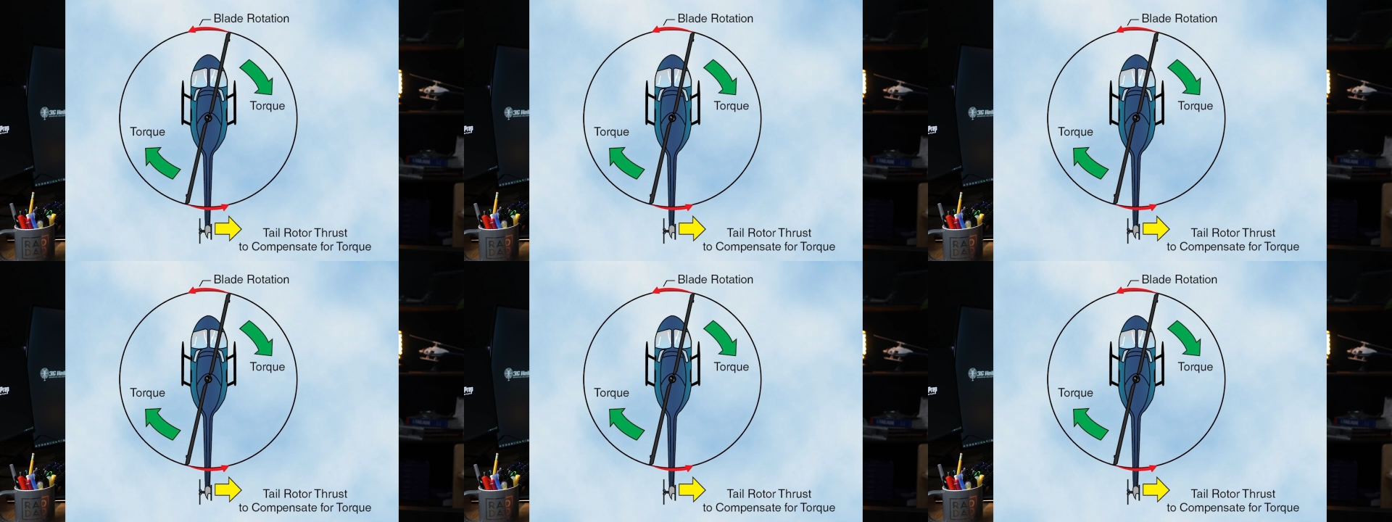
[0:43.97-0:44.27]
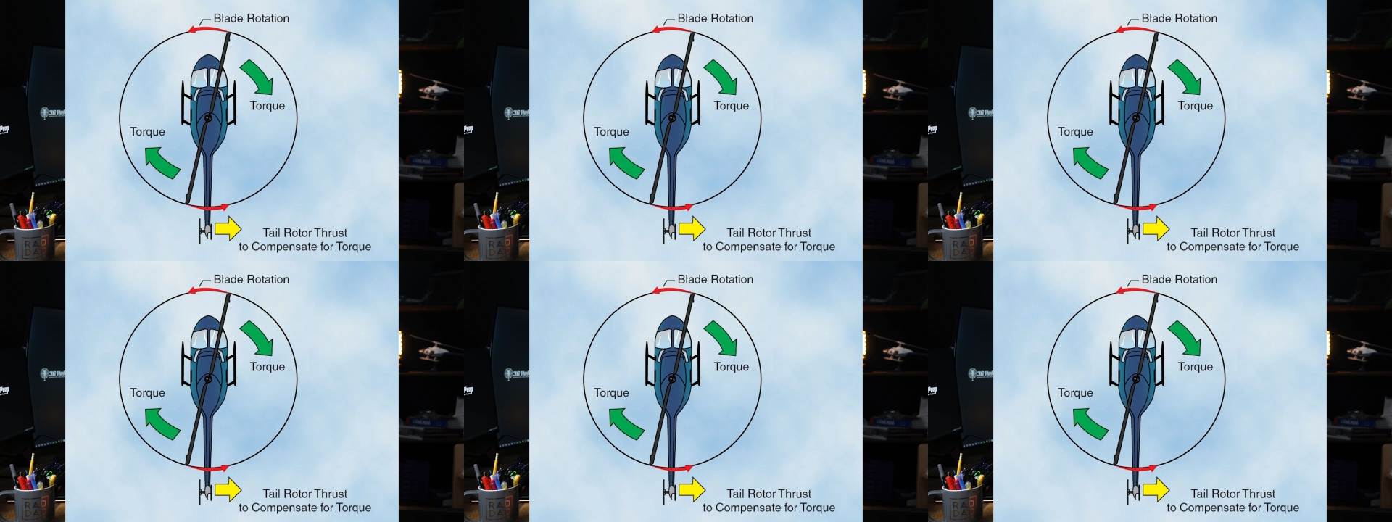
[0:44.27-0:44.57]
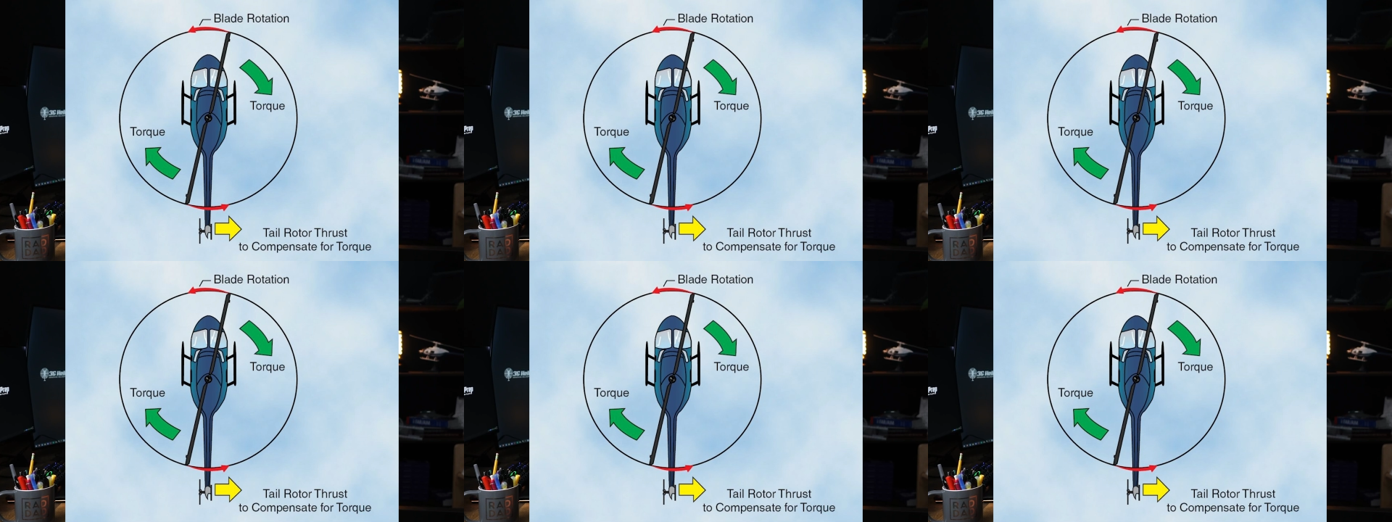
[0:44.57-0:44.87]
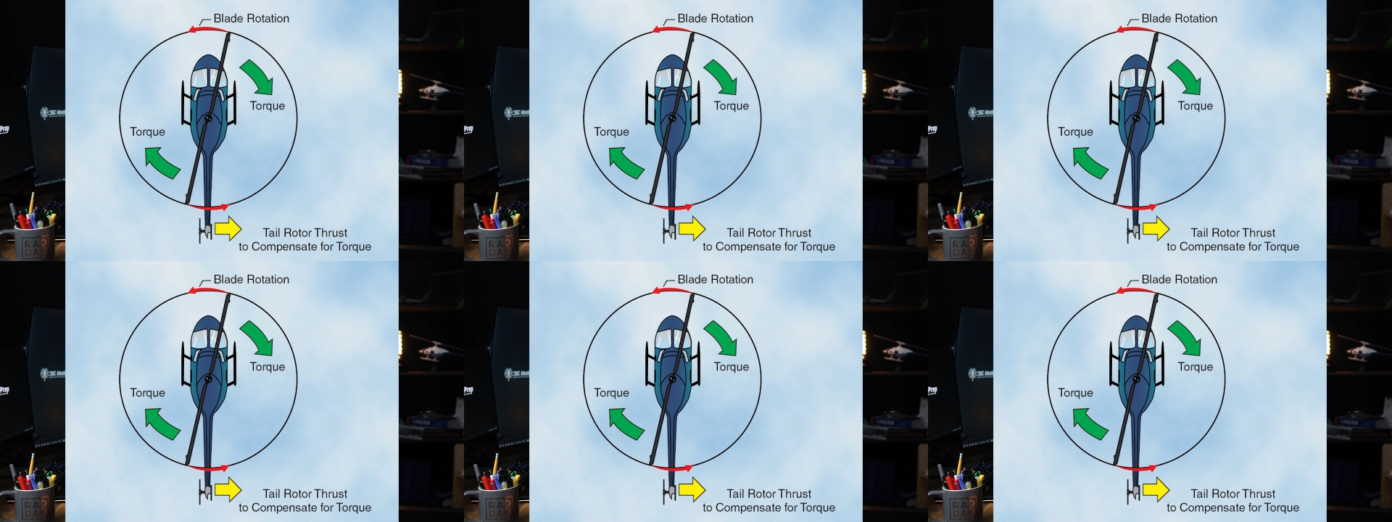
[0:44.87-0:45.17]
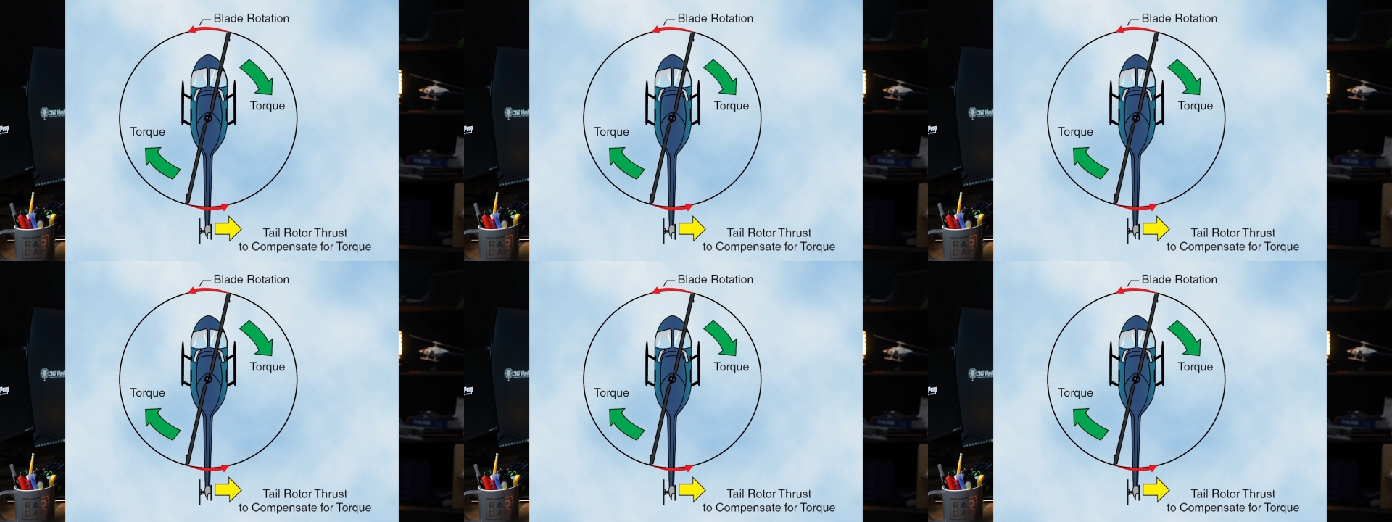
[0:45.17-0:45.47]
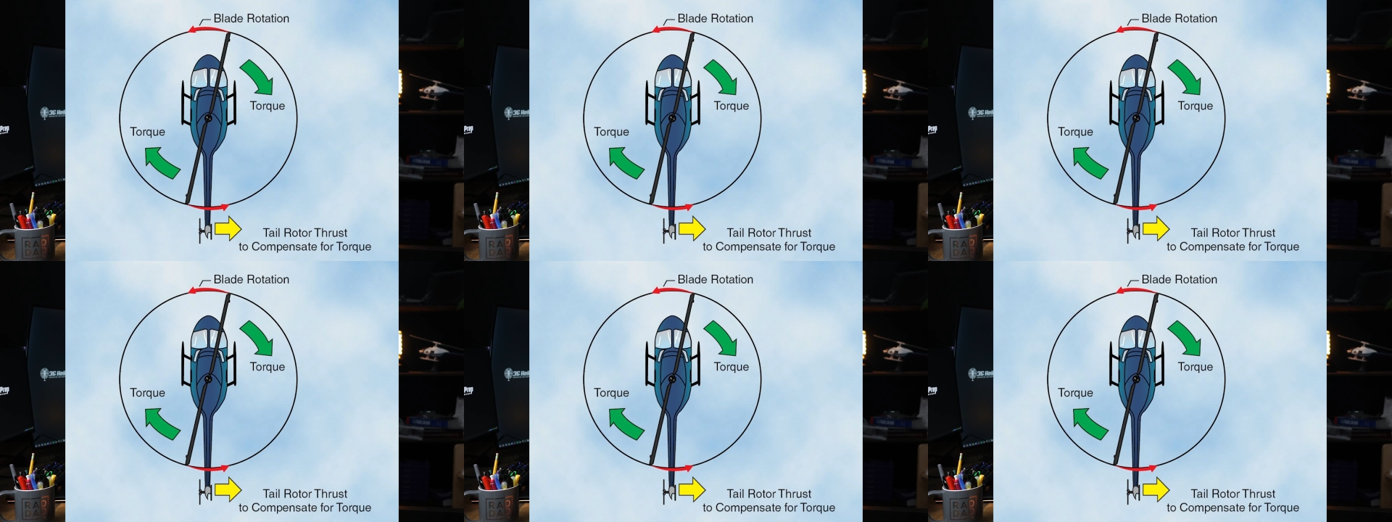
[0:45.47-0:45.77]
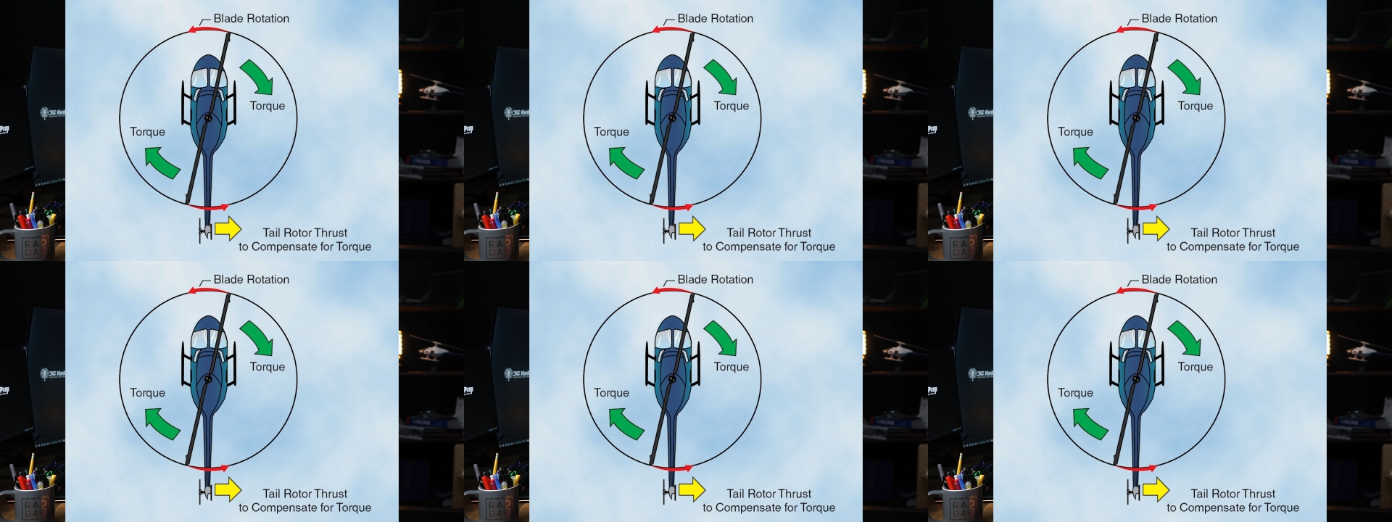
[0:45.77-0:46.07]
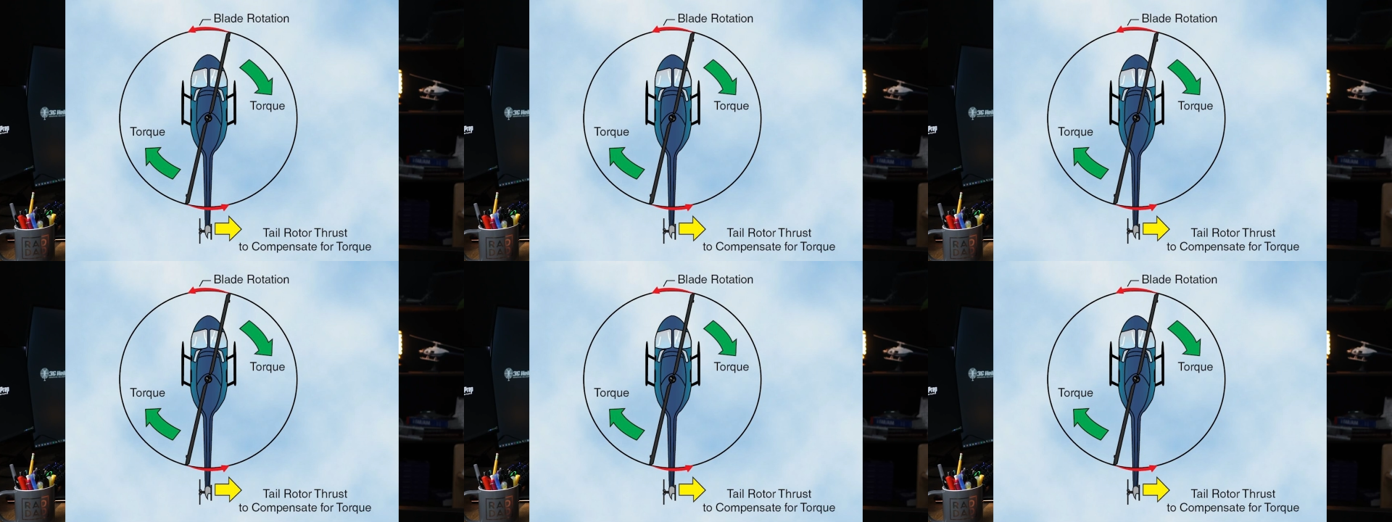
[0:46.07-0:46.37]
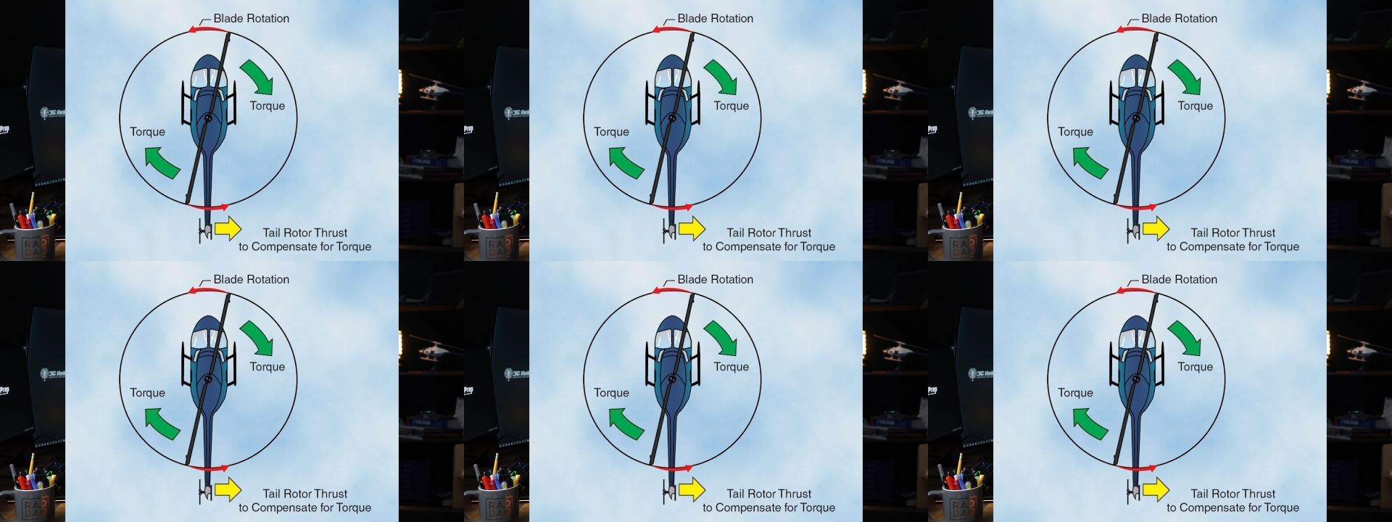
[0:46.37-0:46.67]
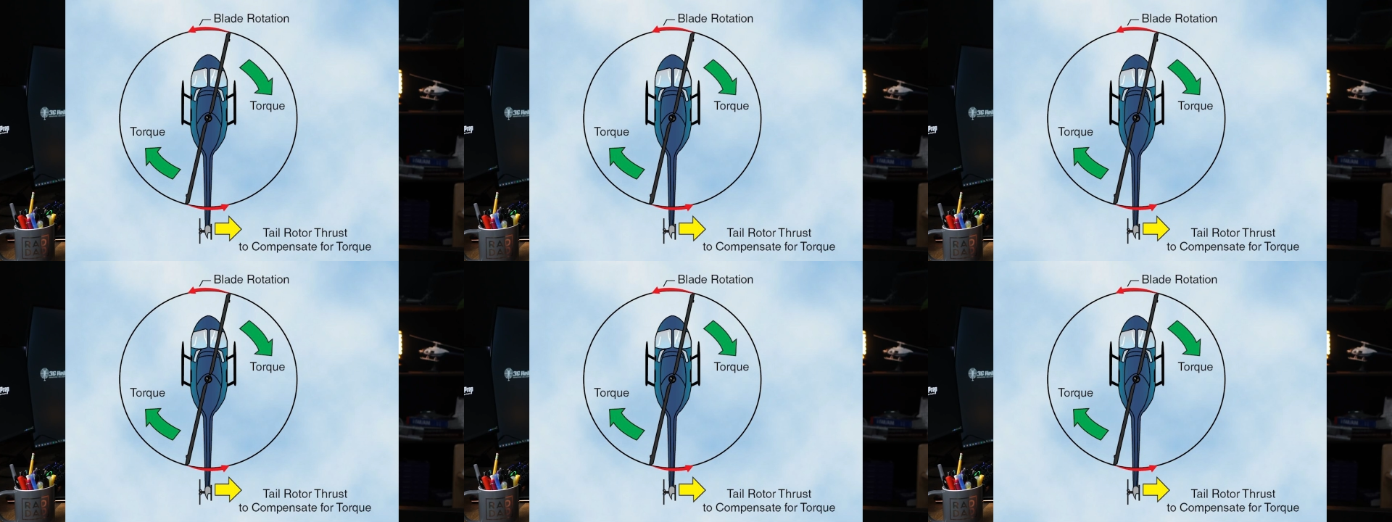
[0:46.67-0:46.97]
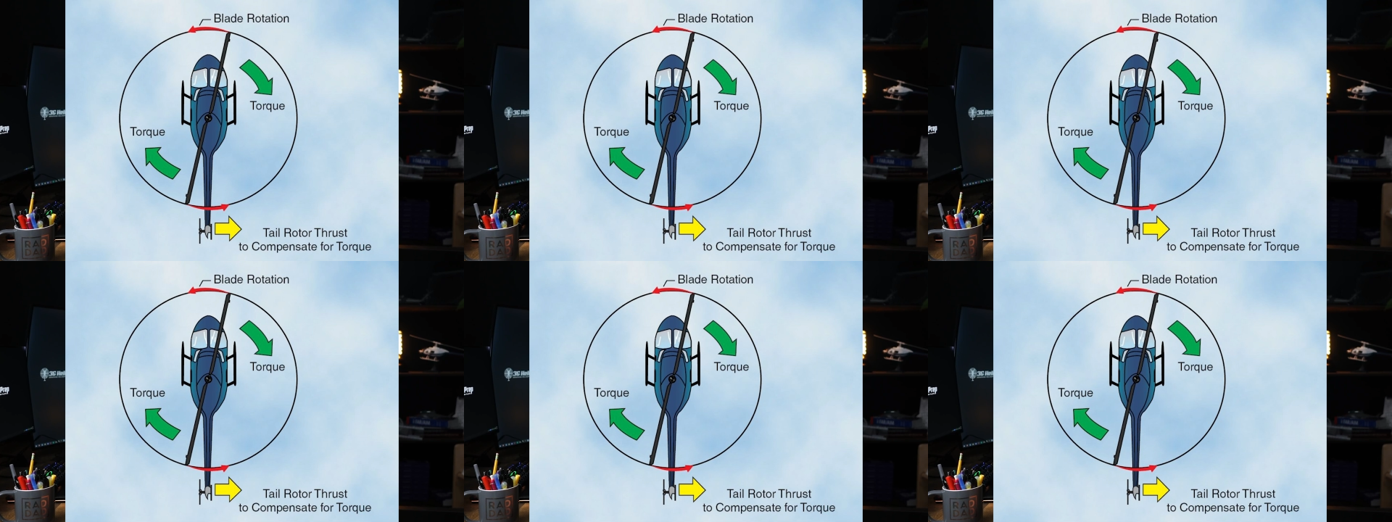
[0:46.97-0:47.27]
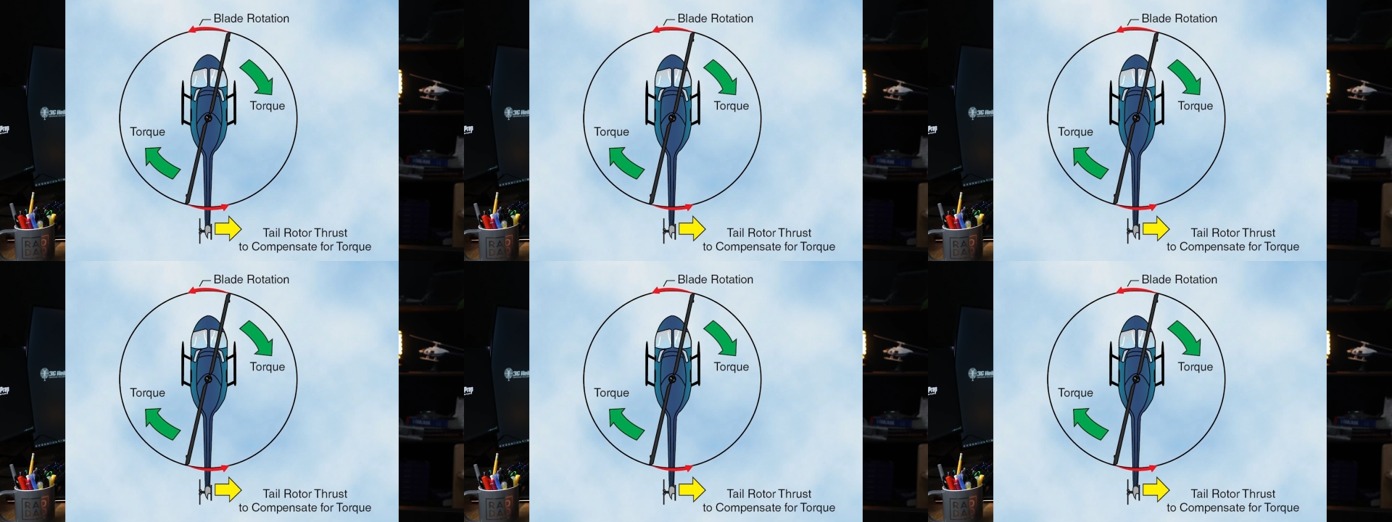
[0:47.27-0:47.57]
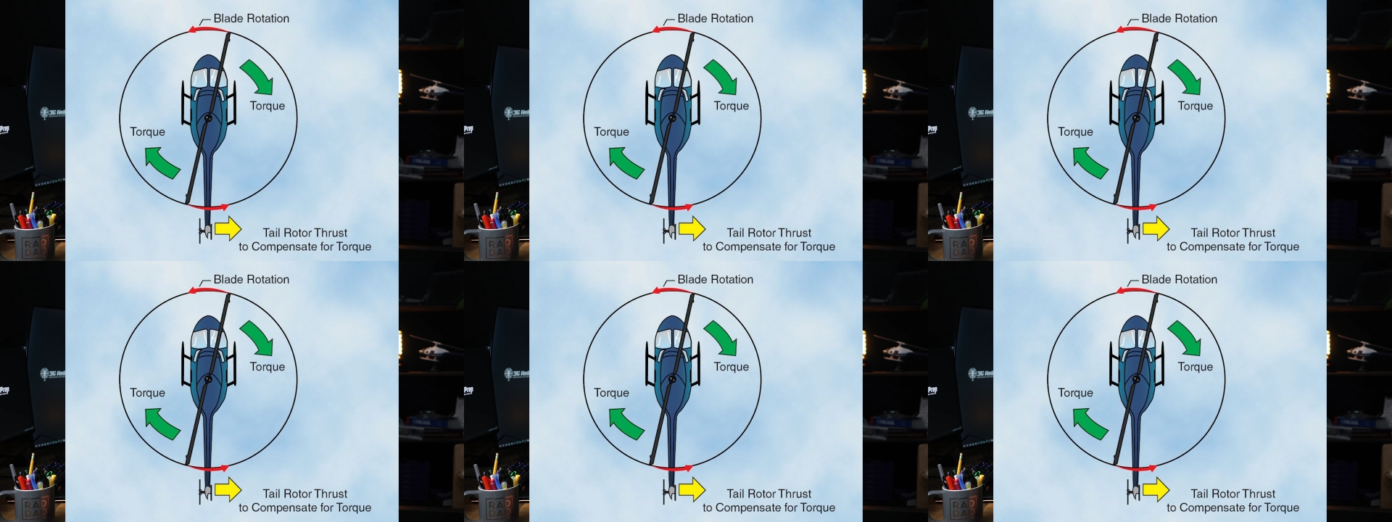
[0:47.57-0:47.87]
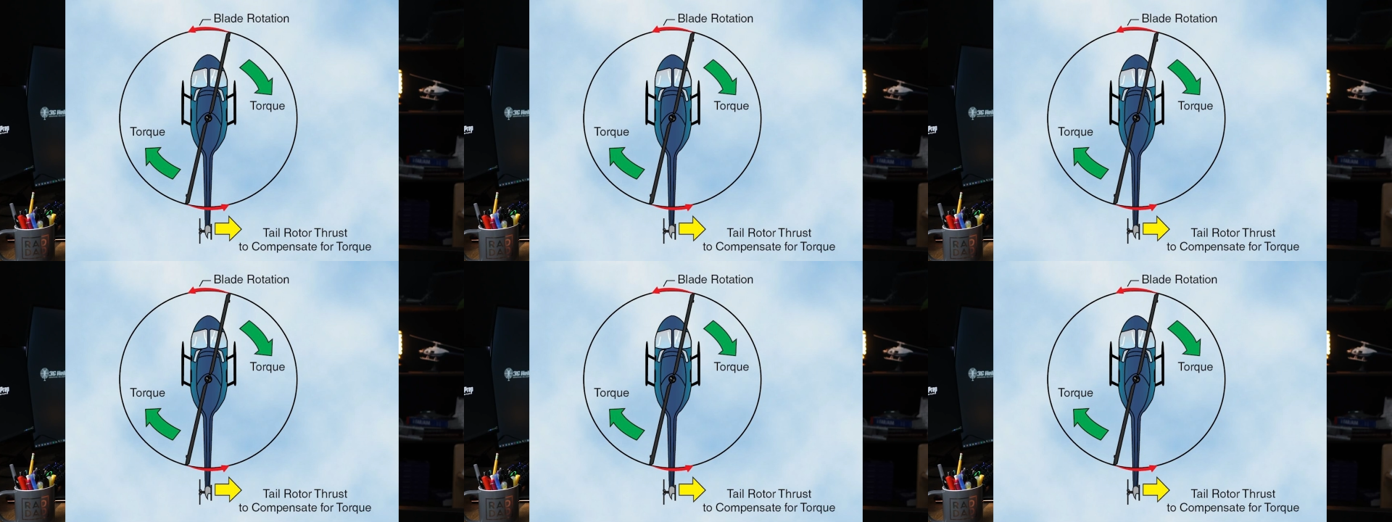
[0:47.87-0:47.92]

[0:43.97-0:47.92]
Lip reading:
[unreadable: no face in view]